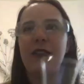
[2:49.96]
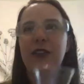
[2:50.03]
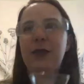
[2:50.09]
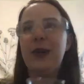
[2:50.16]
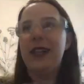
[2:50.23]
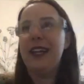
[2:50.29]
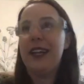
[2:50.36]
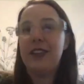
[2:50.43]

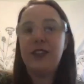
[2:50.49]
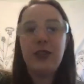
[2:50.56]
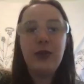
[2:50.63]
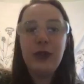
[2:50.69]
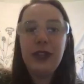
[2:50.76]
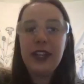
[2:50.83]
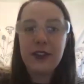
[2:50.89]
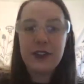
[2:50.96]
doing like a
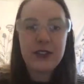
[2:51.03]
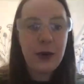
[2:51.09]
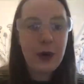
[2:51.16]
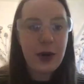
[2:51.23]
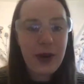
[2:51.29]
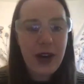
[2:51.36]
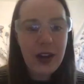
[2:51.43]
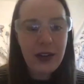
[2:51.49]
2-liter soda
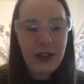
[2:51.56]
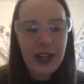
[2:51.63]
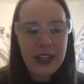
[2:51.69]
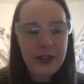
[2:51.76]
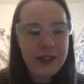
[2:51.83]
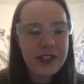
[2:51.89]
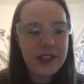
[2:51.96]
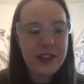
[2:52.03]
bottle, I
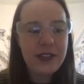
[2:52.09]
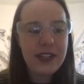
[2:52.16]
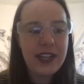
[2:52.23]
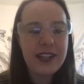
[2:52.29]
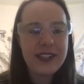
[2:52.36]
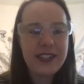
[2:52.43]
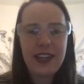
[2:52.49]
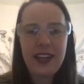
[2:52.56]
used to do that
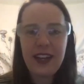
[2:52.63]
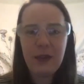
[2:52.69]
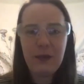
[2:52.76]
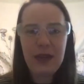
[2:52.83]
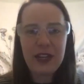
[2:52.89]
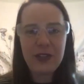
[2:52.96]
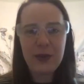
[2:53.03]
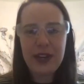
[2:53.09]
as a kid and
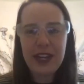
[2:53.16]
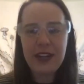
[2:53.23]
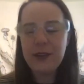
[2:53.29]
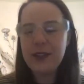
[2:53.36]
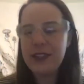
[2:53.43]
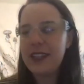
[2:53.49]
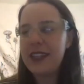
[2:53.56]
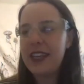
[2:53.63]
make tornadoes
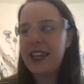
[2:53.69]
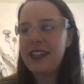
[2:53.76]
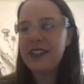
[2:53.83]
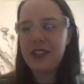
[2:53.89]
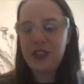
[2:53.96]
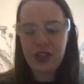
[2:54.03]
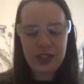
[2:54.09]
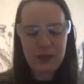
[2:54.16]
and things.
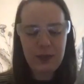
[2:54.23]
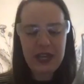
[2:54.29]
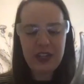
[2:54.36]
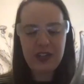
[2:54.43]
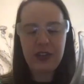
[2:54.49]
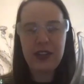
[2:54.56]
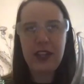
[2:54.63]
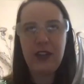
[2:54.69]
Just make
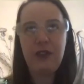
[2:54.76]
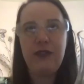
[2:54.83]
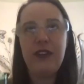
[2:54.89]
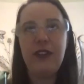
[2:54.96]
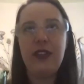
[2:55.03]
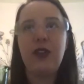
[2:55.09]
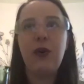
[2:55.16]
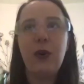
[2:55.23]
sure that you fill
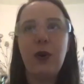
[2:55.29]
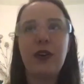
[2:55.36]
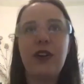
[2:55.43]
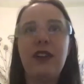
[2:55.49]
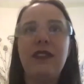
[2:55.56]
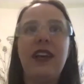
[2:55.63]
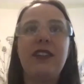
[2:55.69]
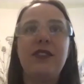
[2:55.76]
a quarter
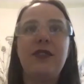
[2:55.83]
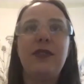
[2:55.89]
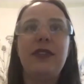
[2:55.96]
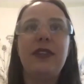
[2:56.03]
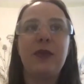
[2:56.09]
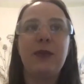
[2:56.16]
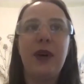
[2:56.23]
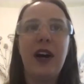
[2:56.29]
of that
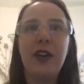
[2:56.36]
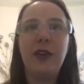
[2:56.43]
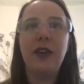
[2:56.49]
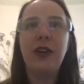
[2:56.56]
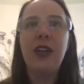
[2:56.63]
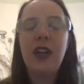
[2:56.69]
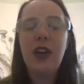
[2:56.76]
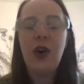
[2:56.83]
2-liter bottle
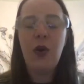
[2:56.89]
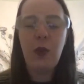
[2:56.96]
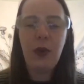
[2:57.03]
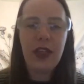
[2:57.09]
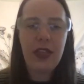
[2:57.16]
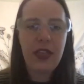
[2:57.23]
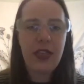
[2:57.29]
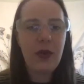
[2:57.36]

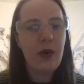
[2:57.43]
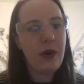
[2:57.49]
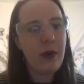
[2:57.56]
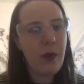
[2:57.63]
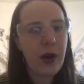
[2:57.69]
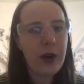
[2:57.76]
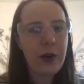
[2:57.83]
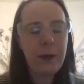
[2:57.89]
with
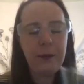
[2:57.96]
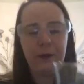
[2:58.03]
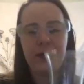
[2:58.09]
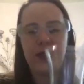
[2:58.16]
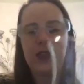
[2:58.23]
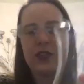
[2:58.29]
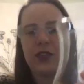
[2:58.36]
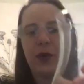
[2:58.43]
water.
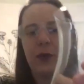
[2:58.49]
So,